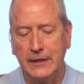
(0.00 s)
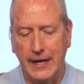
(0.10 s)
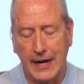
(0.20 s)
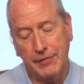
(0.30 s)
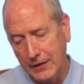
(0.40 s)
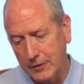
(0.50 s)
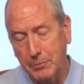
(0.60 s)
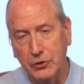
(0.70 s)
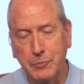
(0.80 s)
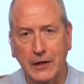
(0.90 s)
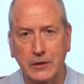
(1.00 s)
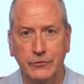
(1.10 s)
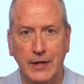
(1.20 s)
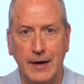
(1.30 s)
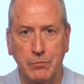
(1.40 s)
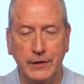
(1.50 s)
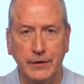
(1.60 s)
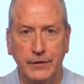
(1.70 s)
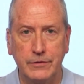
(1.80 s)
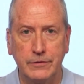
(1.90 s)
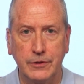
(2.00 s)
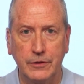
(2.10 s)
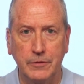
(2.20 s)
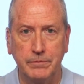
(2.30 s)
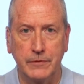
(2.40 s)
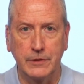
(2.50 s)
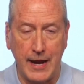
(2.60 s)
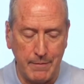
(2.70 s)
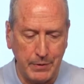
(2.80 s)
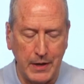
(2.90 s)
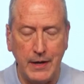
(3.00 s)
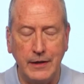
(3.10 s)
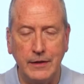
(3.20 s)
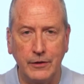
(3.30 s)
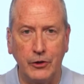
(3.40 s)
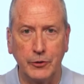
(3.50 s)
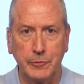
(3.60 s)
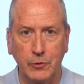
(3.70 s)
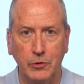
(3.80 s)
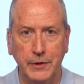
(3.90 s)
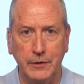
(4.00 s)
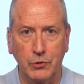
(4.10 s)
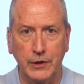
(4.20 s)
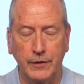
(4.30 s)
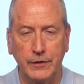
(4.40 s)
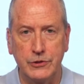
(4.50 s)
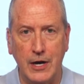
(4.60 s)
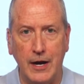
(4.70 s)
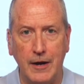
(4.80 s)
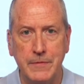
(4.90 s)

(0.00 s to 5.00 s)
And I think the perspectives that I bring to the campaign and ultimately will bring to the job,